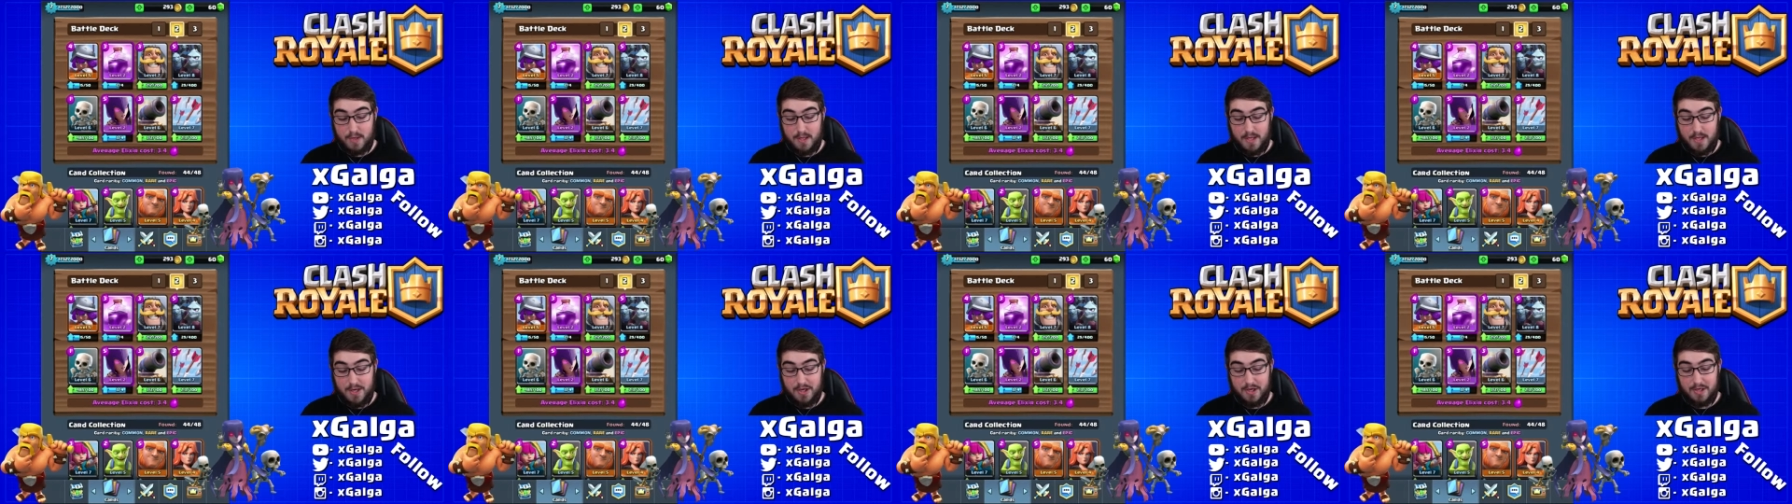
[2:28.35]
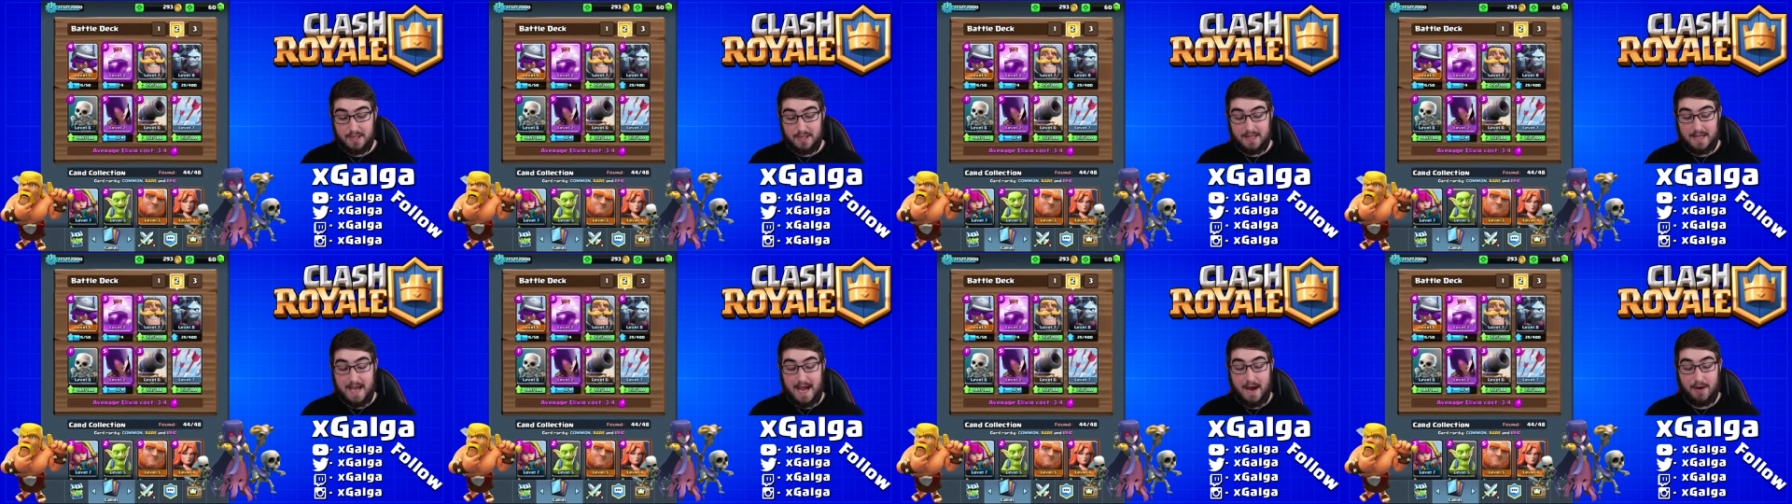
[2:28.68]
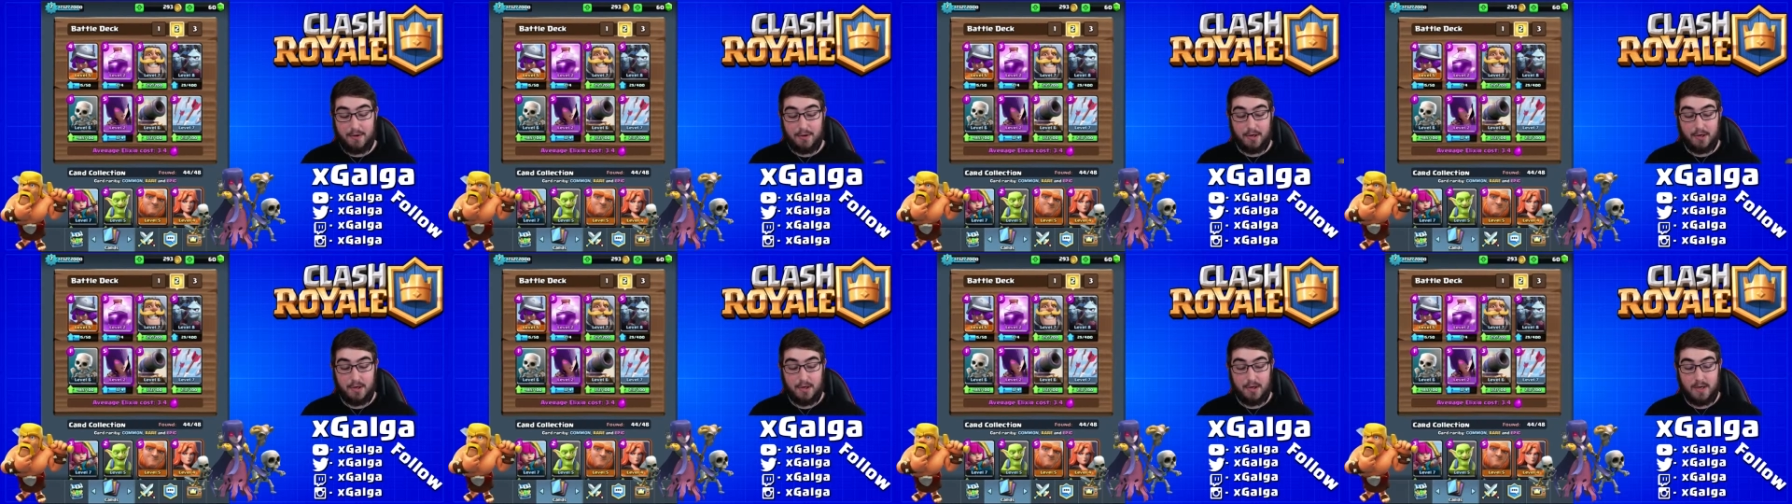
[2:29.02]
really good
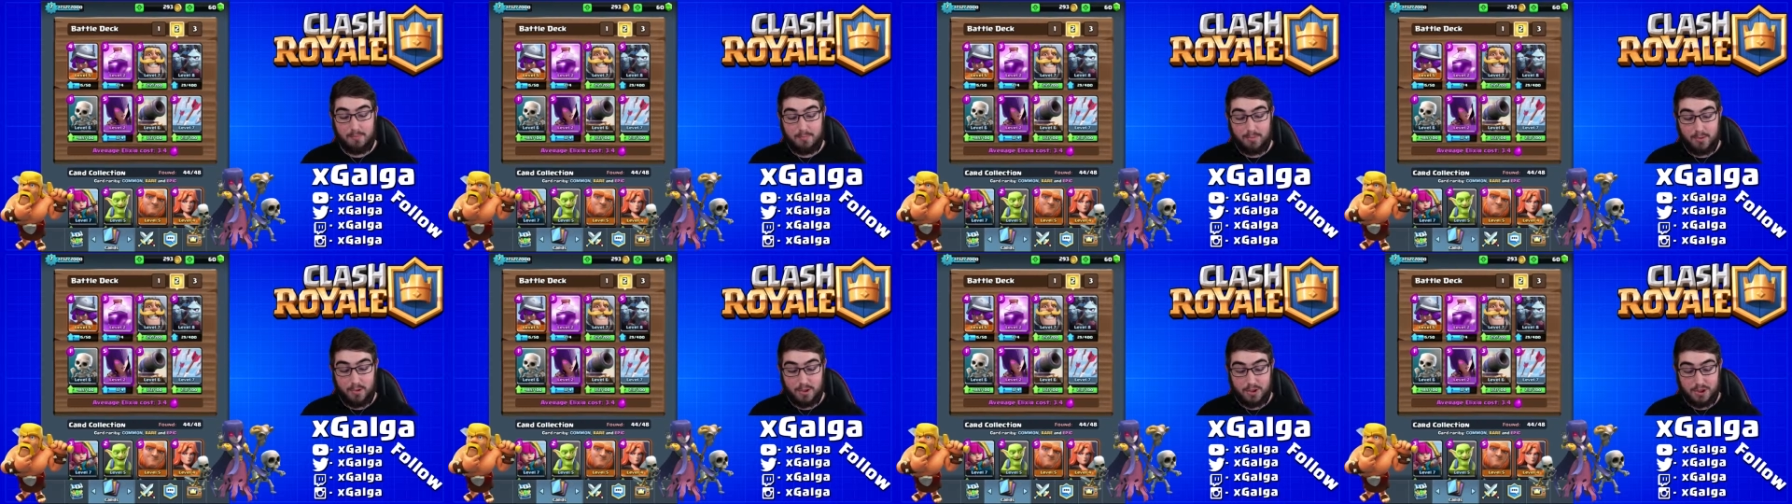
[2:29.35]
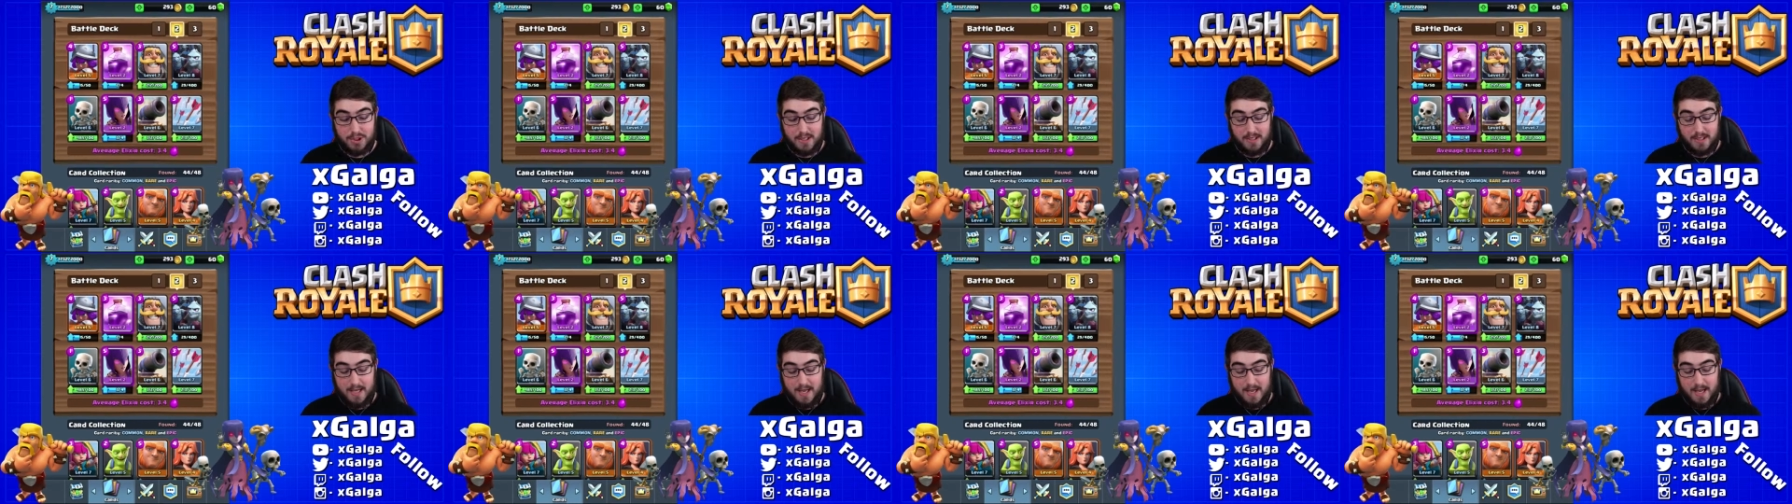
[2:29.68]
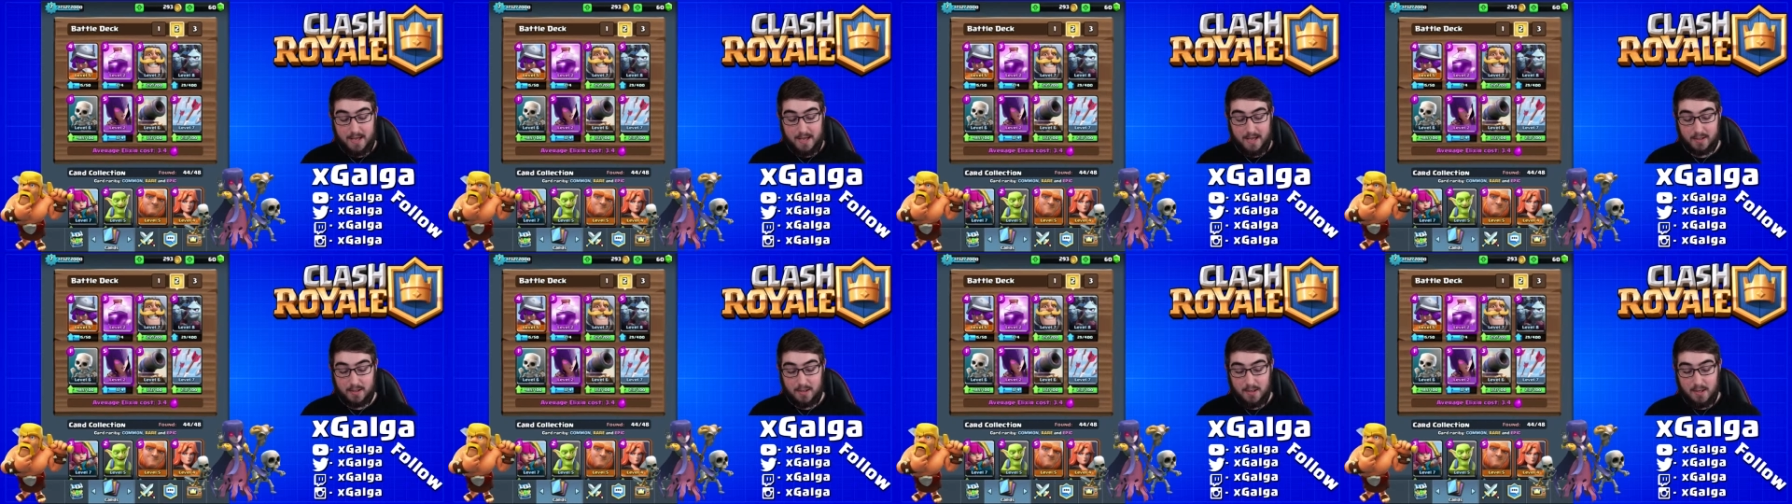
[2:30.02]
counter and pushing
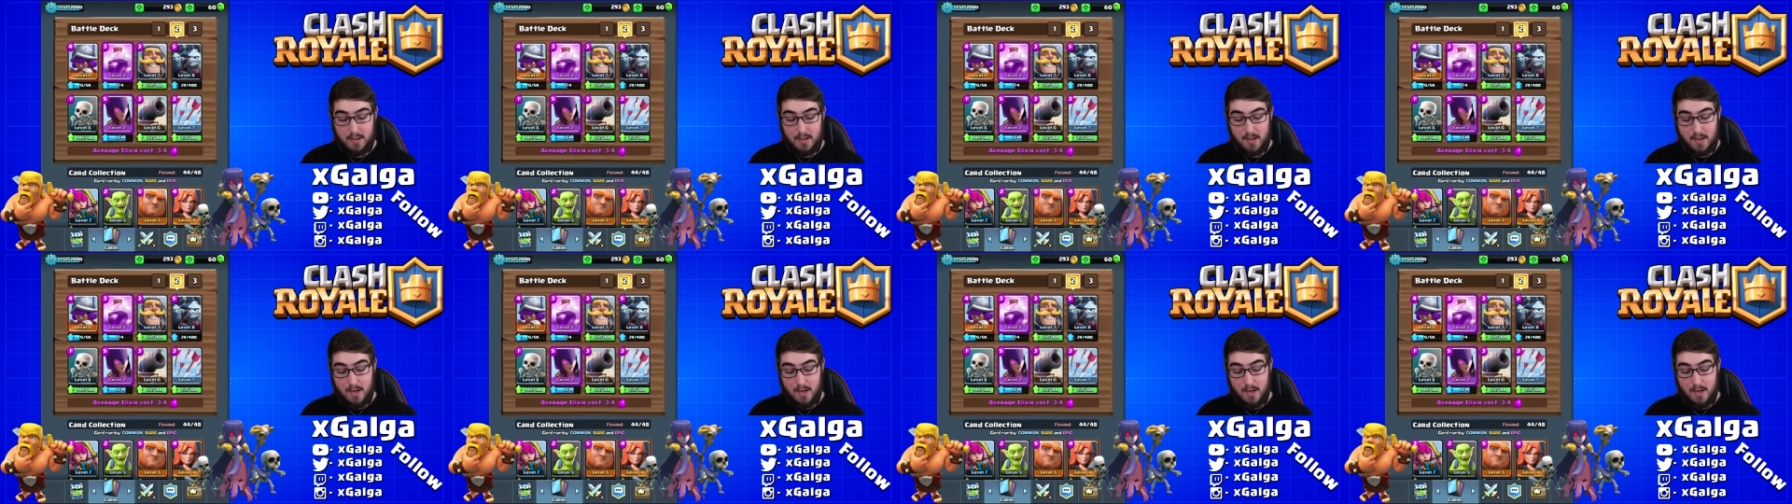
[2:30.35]
deck.